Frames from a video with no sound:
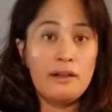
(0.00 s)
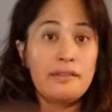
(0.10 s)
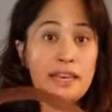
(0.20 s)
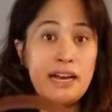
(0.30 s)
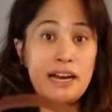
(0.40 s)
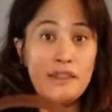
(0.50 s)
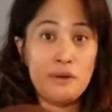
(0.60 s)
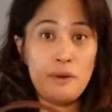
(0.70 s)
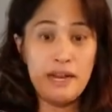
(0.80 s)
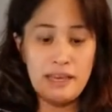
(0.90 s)
the other
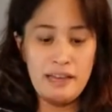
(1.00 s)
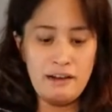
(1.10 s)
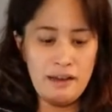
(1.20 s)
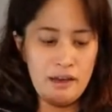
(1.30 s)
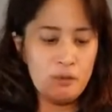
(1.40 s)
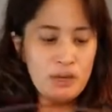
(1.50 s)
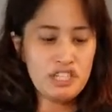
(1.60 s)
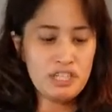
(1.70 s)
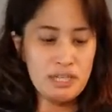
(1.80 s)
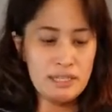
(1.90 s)
way to carry it, which
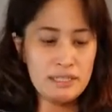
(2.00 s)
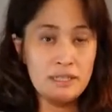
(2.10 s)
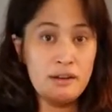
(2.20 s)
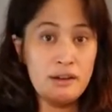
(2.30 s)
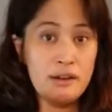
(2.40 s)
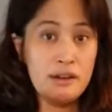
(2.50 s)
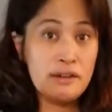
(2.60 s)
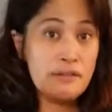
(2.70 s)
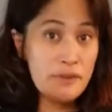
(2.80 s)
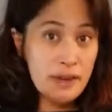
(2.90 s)
is
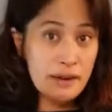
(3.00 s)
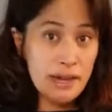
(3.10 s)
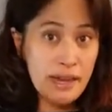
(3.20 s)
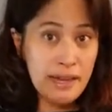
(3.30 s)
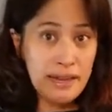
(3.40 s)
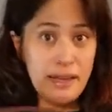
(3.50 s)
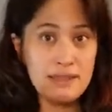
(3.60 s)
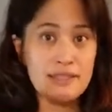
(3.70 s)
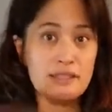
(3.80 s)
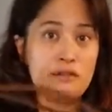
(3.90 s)
very handy.
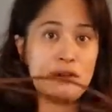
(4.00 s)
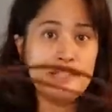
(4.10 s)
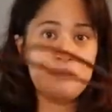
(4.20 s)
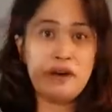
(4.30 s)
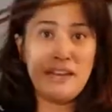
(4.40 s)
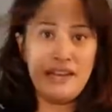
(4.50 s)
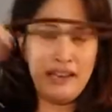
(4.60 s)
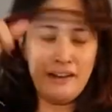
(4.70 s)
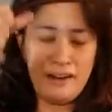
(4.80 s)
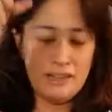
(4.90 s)
It's the crossbody
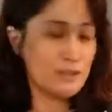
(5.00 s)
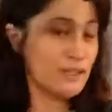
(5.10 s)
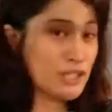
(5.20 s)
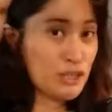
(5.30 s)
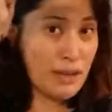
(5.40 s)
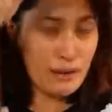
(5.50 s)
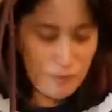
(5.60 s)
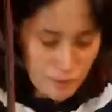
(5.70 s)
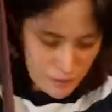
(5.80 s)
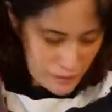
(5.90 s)
carry. So let's show that
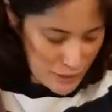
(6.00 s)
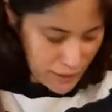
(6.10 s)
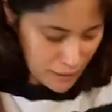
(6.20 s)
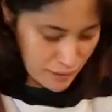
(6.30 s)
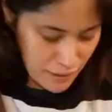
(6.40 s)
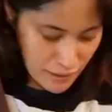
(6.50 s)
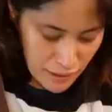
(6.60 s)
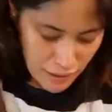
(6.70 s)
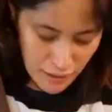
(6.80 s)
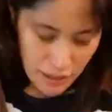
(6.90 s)
first.
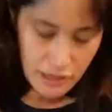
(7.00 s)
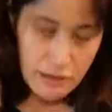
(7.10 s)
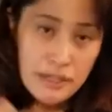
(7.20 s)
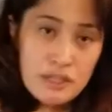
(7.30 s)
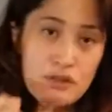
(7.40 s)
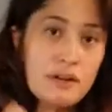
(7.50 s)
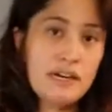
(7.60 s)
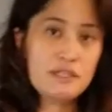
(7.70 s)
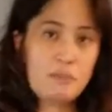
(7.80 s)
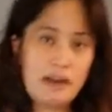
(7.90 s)
Here it is,
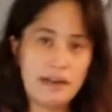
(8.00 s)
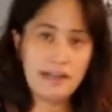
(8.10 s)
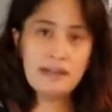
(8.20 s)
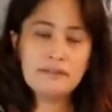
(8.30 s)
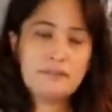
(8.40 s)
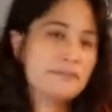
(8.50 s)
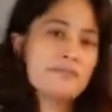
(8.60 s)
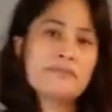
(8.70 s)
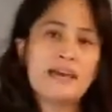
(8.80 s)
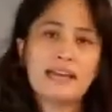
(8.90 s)
crossbody.
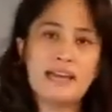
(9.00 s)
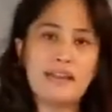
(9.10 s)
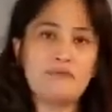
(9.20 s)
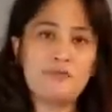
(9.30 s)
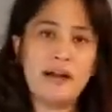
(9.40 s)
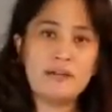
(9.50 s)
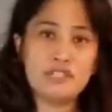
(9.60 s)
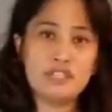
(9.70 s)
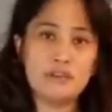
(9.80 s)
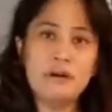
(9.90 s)
Again, I'm
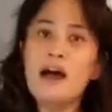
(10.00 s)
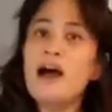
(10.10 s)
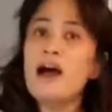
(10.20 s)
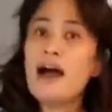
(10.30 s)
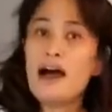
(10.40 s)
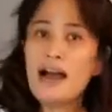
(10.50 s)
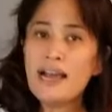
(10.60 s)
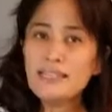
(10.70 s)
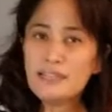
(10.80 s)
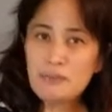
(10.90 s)
5'2". I
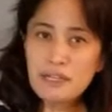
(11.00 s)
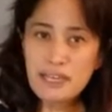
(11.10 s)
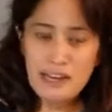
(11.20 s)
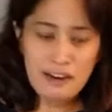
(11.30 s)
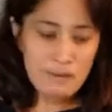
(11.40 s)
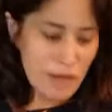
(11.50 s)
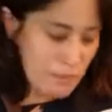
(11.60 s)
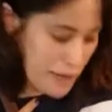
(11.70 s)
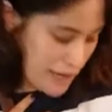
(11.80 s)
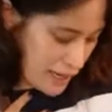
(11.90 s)
typically carry my
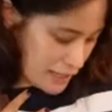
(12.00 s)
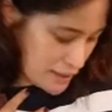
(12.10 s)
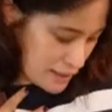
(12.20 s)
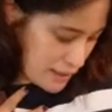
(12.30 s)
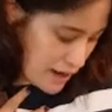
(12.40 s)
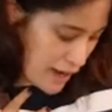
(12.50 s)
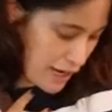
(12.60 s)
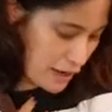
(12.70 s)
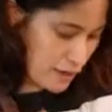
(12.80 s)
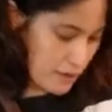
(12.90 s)
bags
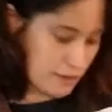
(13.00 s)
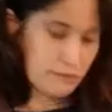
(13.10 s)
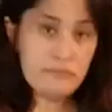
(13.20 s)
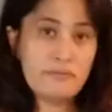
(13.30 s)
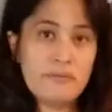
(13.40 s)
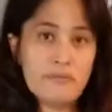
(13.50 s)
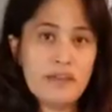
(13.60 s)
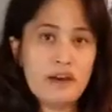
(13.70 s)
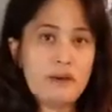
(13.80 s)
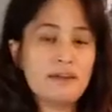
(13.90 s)
higher,
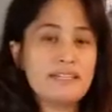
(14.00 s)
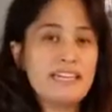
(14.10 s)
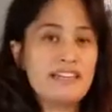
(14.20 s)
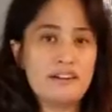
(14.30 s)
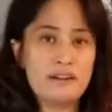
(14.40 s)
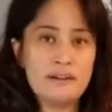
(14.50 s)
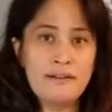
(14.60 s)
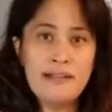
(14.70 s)
like around here.